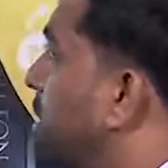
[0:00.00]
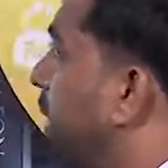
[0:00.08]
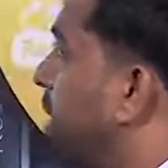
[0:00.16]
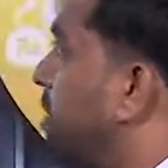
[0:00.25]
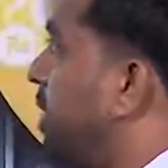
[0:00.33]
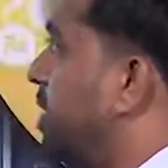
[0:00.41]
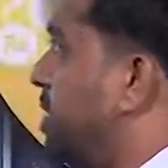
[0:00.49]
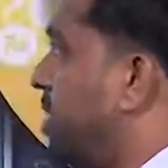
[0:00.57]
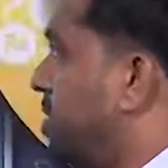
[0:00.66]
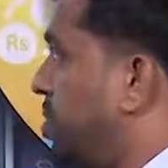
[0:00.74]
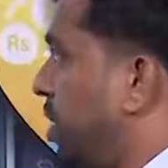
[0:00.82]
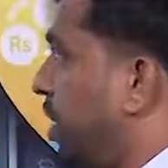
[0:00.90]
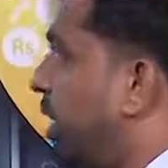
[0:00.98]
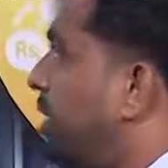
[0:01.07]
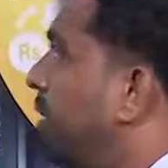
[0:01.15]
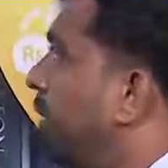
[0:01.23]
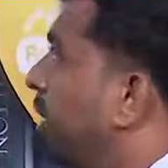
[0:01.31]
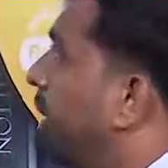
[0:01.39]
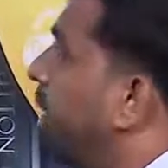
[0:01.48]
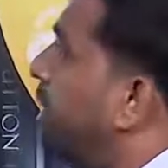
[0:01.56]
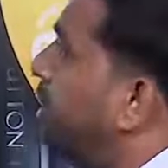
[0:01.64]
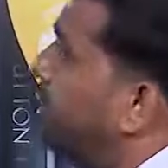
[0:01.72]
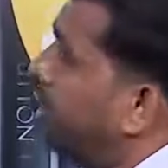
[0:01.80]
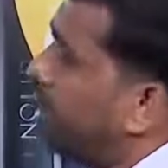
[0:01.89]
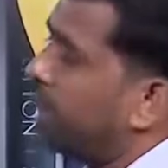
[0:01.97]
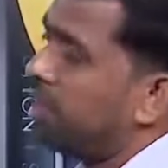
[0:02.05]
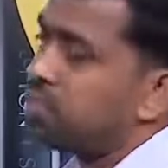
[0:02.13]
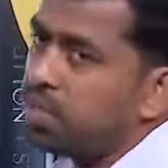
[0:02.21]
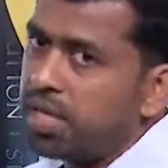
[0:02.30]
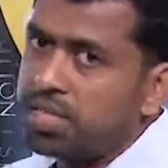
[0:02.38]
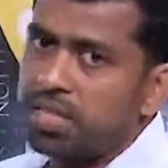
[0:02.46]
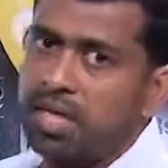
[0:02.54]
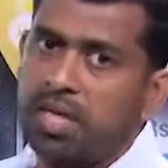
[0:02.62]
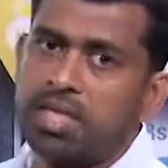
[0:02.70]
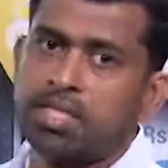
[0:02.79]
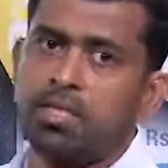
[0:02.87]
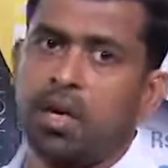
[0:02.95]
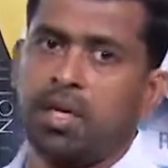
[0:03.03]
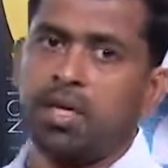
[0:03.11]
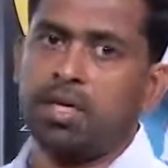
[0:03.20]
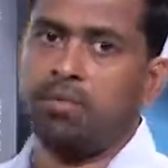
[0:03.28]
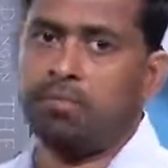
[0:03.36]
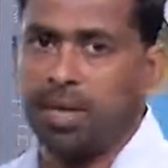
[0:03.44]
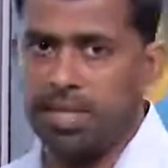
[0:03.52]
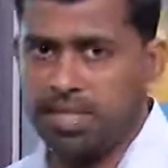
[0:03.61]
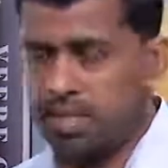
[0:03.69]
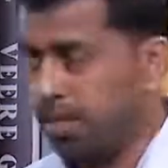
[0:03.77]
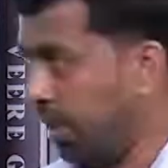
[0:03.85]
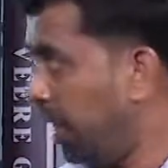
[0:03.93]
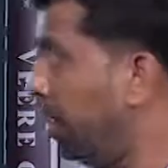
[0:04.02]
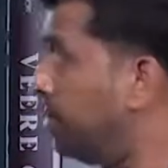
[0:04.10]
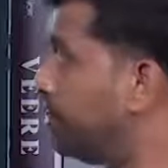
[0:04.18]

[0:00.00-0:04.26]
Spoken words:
is essential. Registration is not compulsory.